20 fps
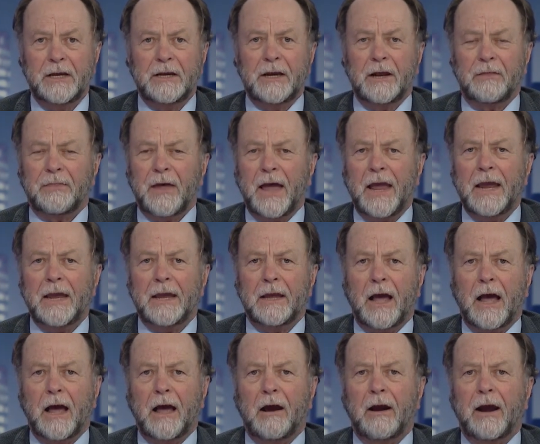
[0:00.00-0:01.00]
They
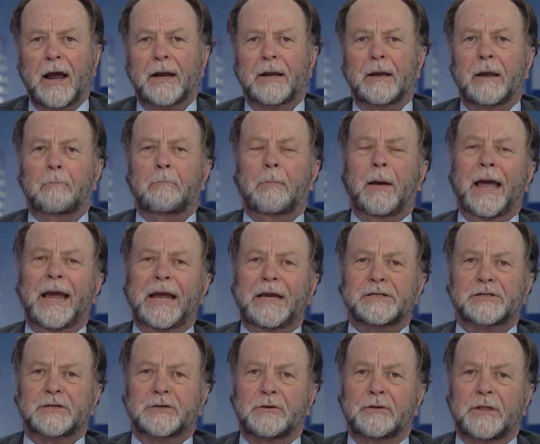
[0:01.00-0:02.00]
are at
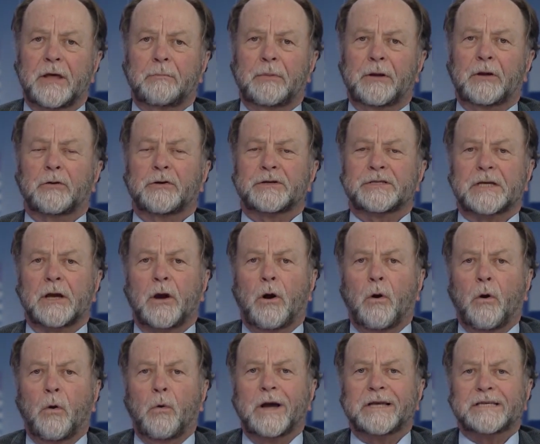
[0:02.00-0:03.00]
pains to do that because they're
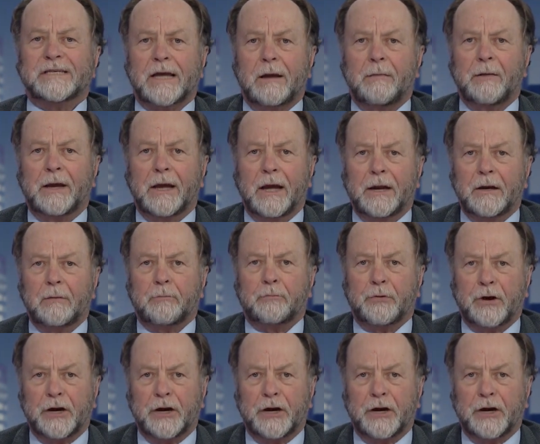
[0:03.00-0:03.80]
always coming under pressure.